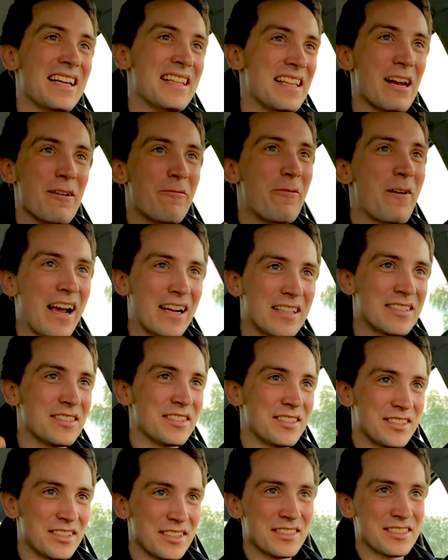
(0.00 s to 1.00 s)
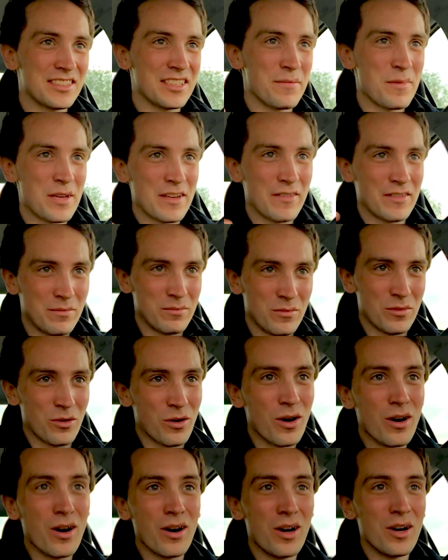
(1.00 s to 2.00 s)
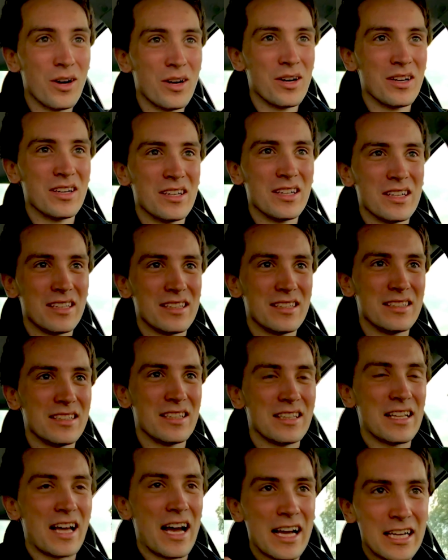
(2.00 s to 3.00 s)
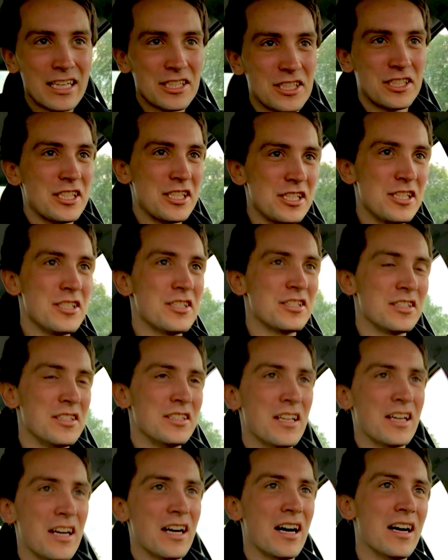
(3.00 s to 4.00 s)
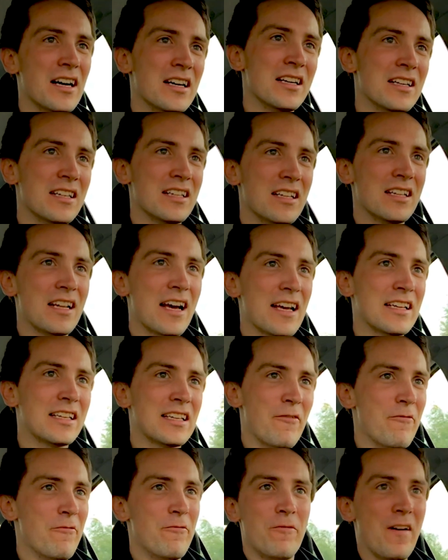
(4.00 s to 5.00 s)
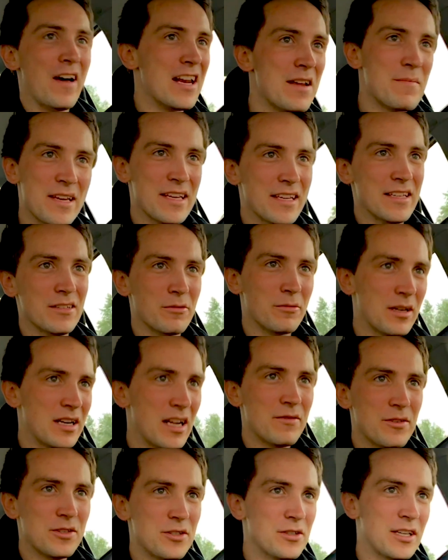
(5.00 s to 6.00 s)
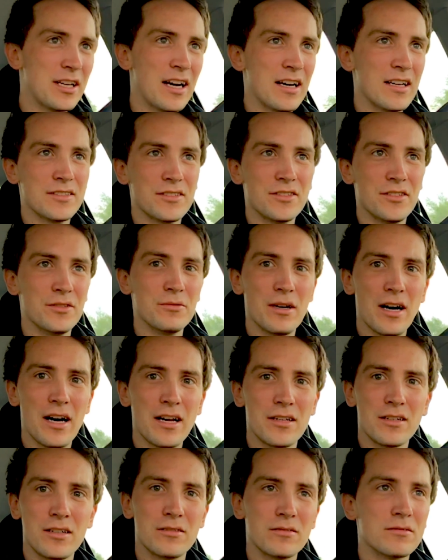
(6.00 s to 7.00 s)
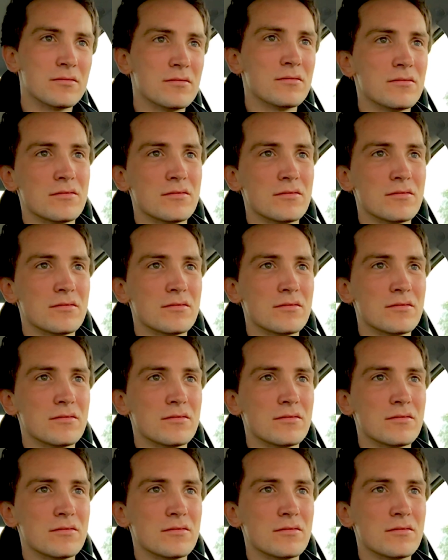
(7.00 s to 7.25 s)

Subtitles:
that affects your system even more, like hashish and like amphetamine or whatever you guys do, I don't know,